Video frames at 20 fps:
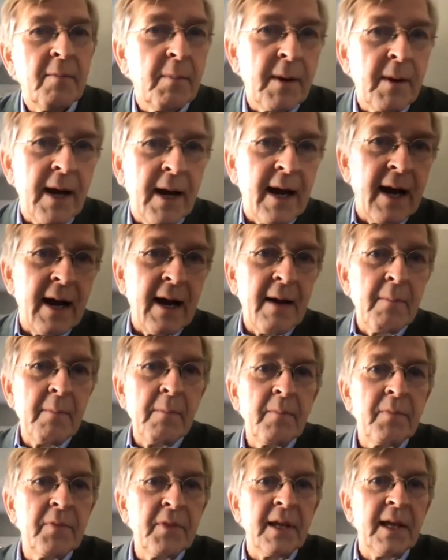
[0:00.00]

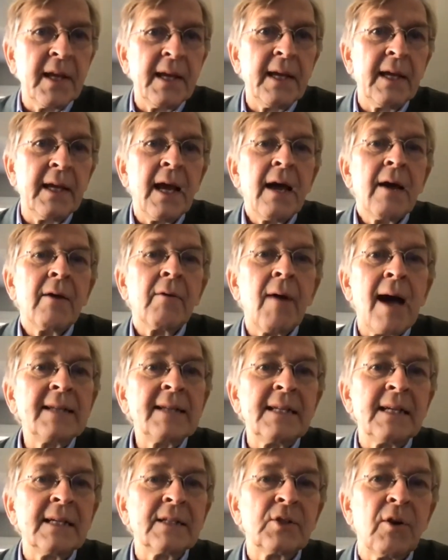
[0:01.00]
the
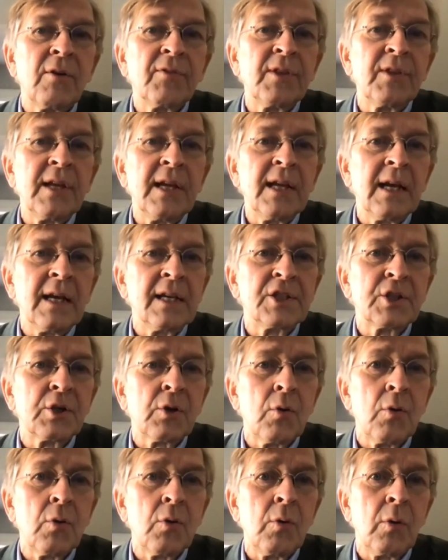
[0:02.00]
writings of the English
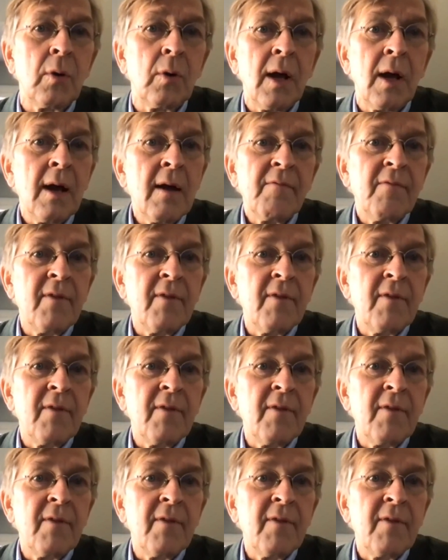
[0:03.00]
school